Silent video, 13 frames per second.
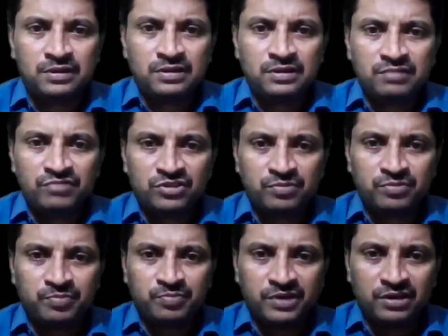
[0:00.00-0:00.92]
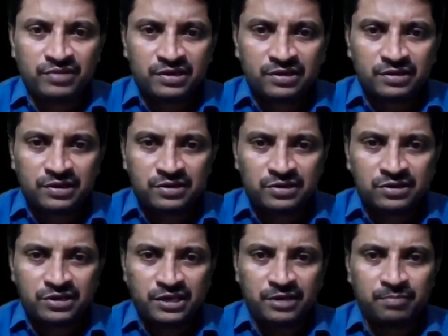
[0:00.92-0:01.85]
With B we can get
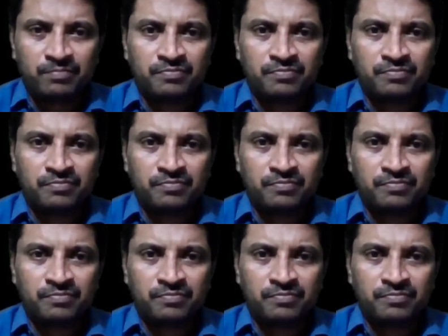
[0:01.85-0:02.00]
D.